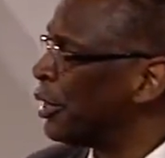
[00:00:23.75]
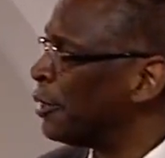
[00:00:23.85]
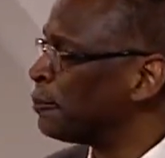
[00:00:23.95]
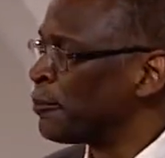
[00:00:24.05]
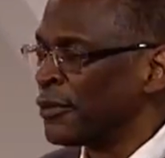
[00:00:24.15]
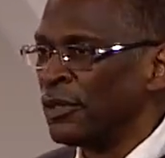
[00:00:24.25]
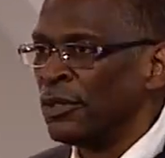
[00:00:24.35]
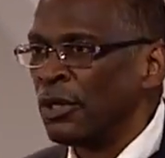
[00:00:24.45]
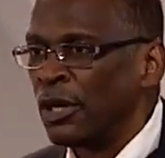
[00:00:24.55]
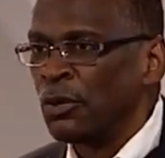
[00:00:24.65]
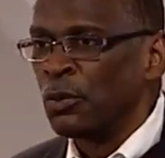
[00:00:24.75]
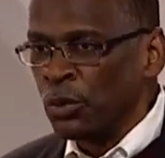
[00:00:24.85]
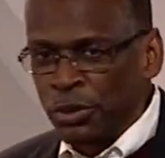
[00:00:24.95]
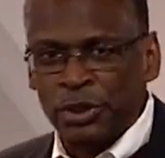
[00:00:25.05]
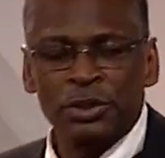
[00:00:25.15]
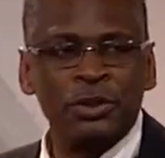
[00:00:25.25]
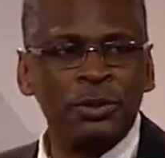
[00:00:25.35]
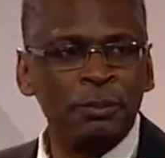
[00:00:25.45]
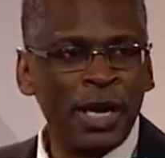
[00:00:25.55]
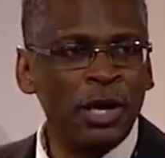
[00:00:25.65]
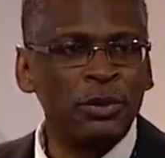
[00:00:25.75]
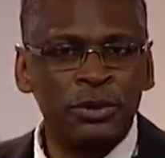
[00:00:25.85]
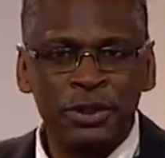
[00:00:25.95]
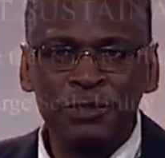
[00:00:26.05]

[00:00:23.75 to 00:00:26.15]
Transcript: um, uh, work or power or